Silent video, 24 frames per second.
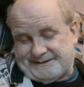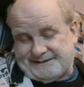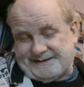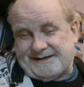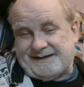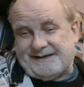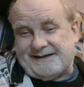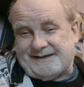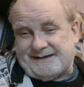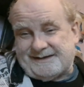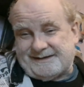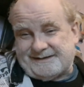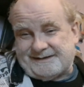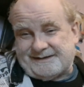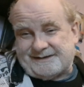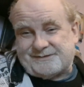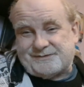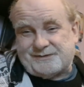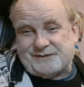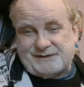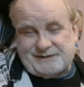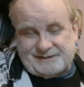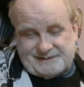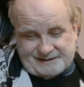That's
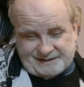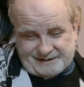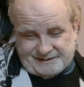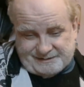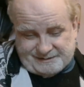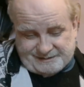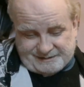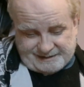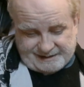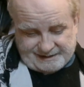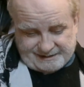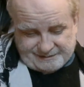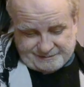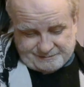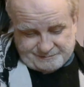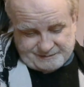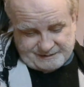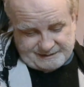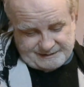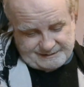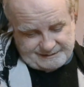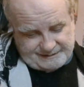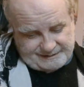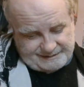what you're saying. Get on
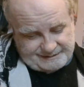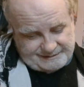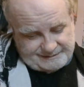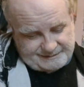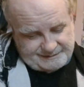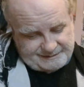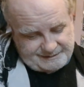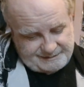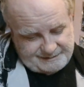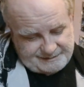with it, lad.